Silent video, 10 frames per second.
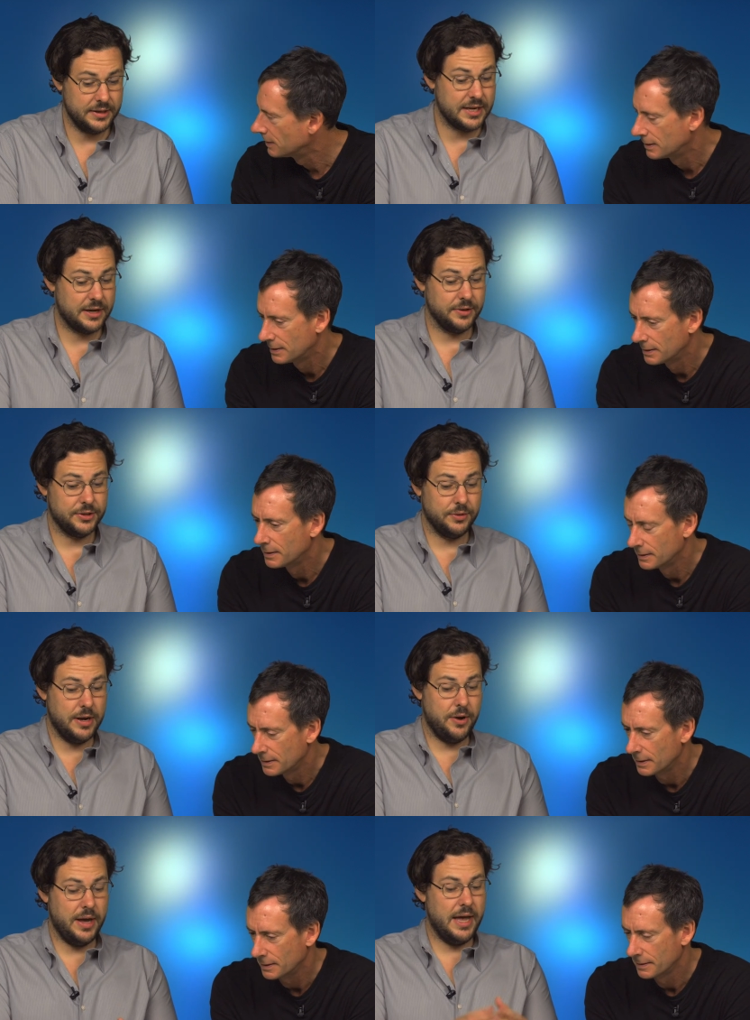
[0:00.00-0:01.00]
Speaker 1: Exactly. So
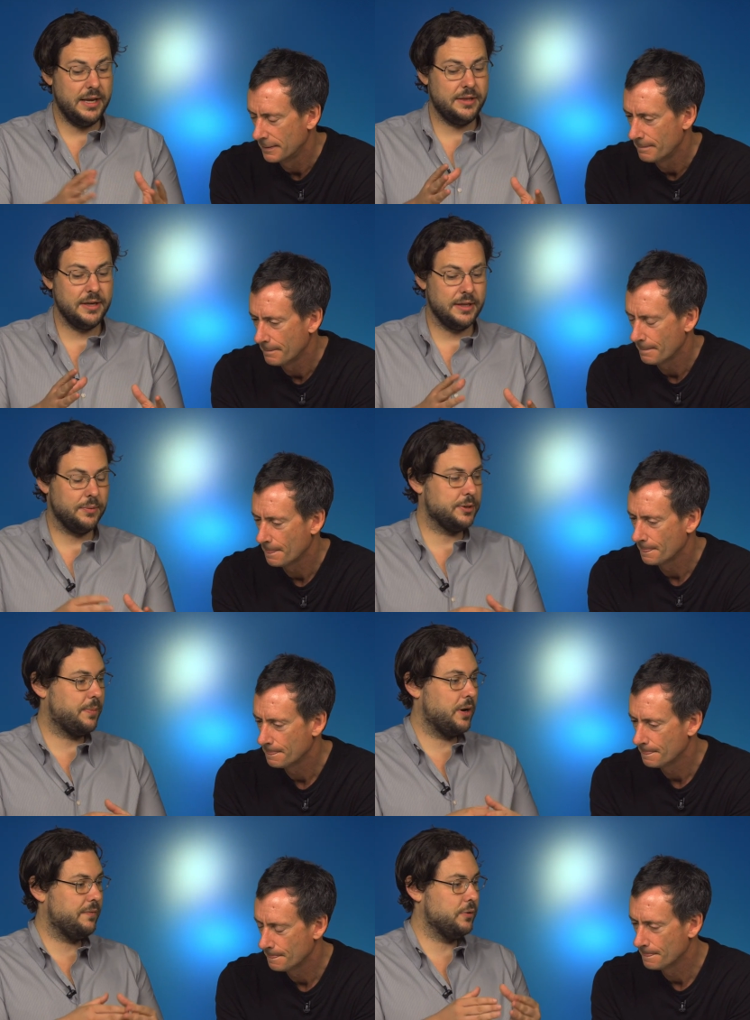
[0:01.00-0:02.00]
now anything that was a
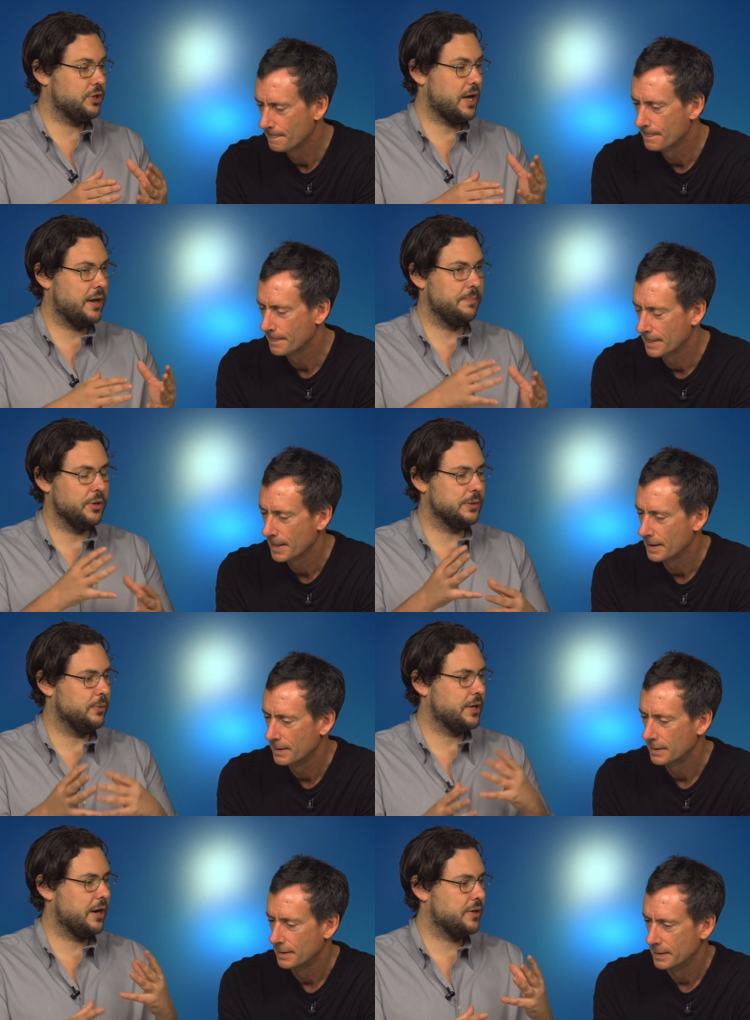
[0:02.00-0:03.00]
part, if you shot
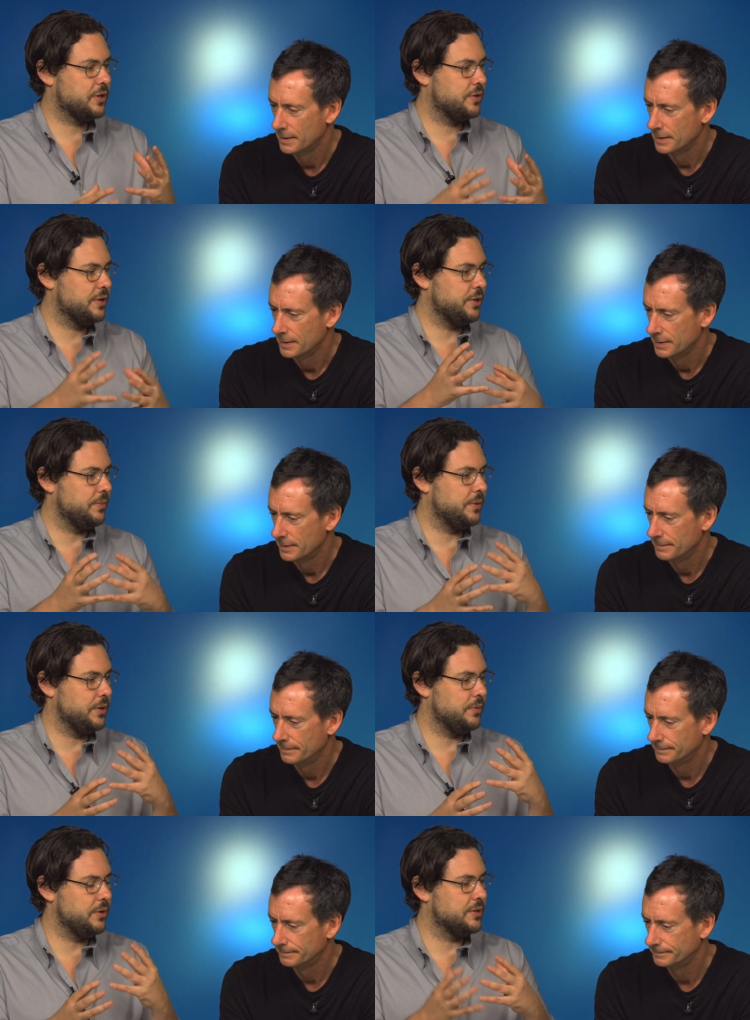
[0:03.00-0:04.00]
multiple characters and you
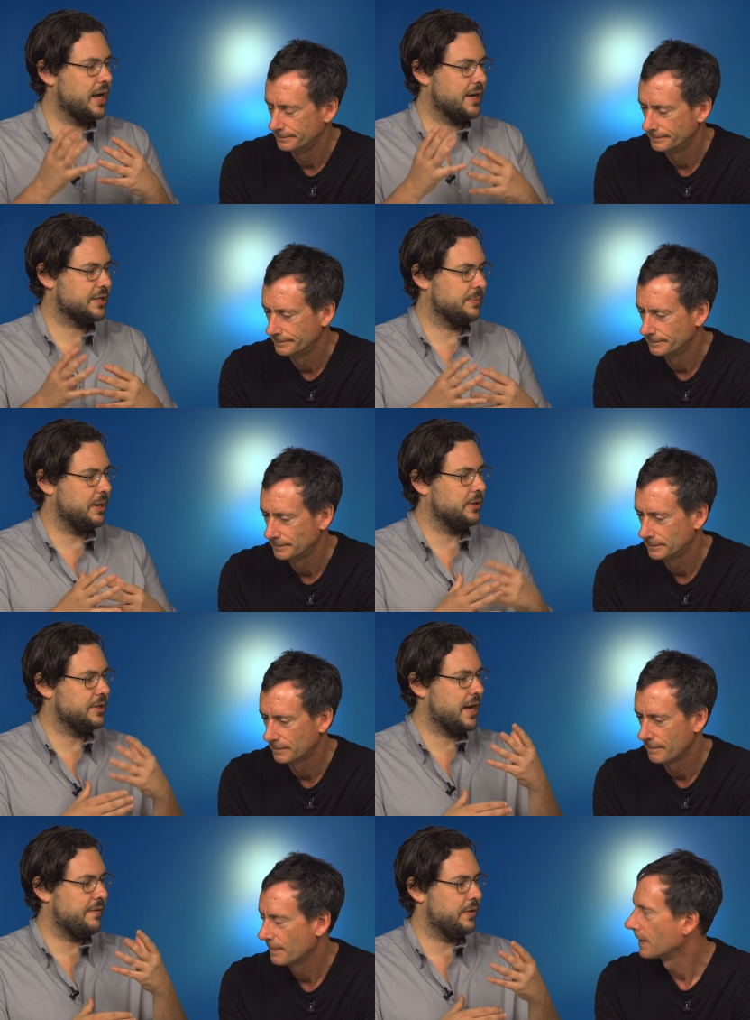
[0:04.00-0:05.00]
you'd used IXML
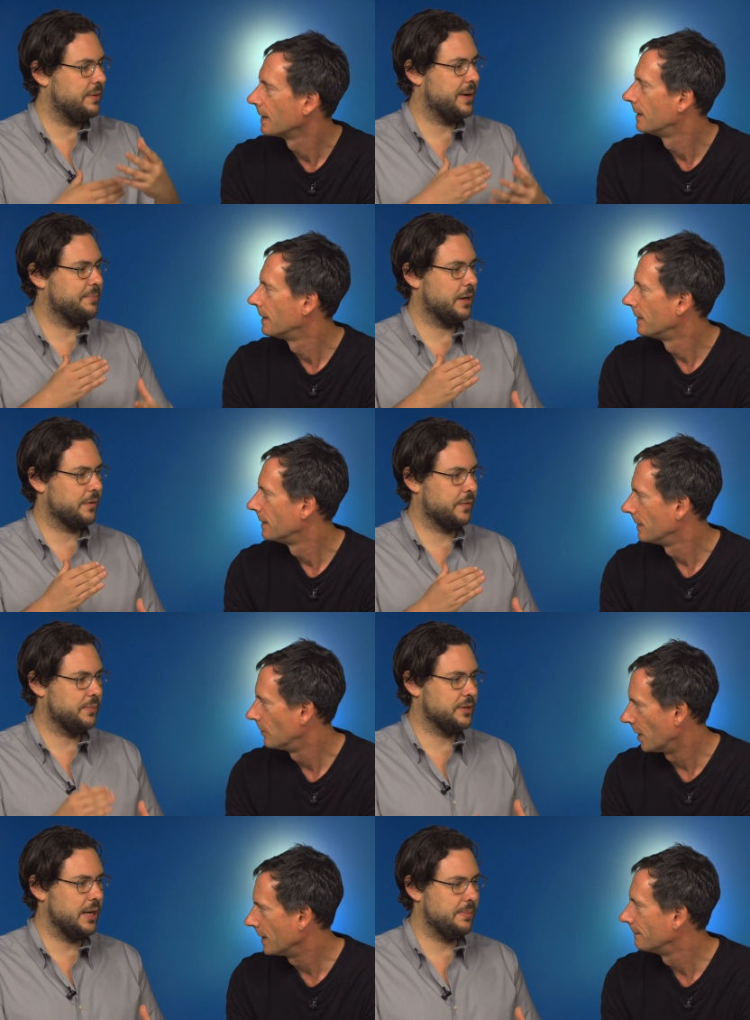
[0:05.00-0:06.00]
to have the
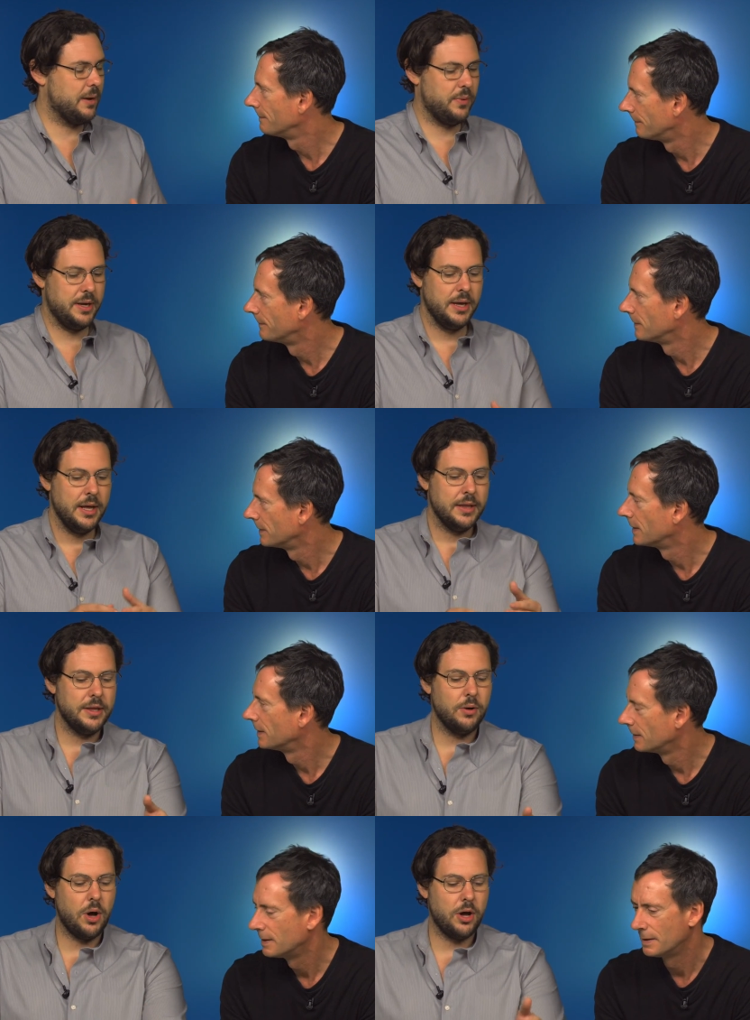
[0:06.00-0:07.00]
microfilms right. named that way,
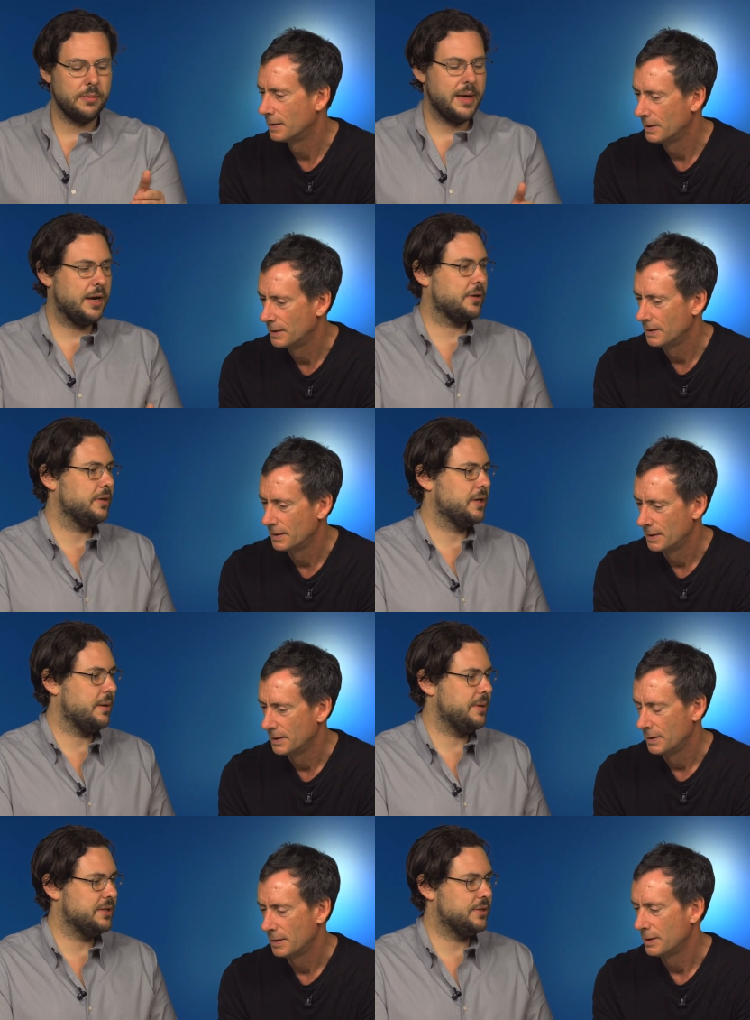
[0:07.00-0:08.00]
they'll automatically
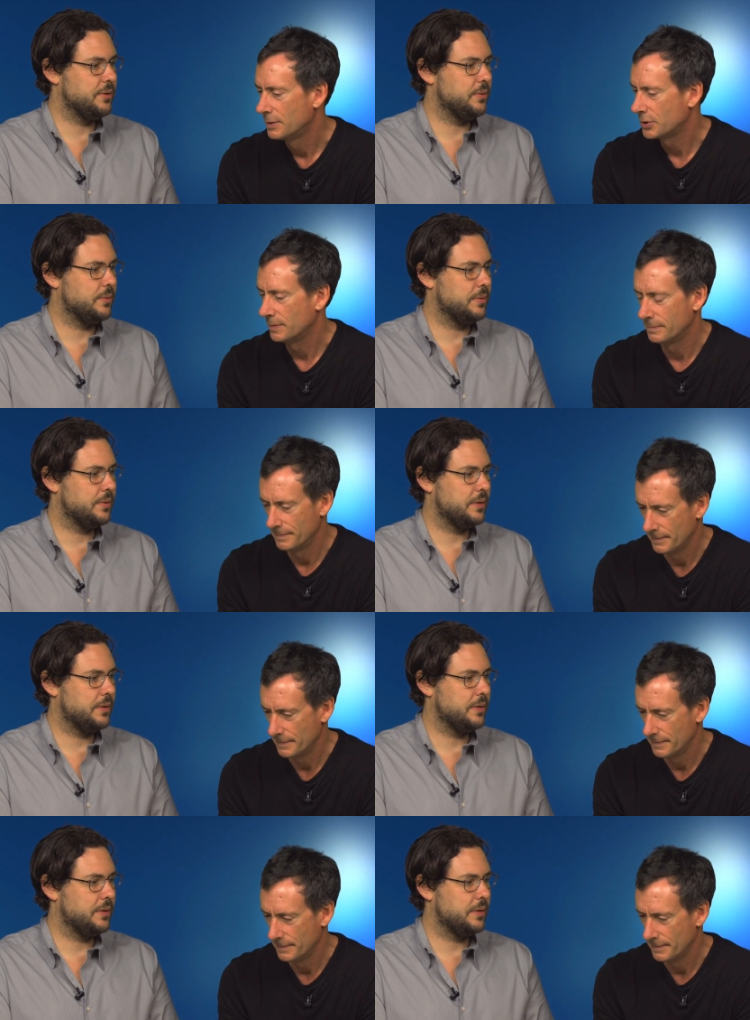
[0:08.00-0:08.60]
come into.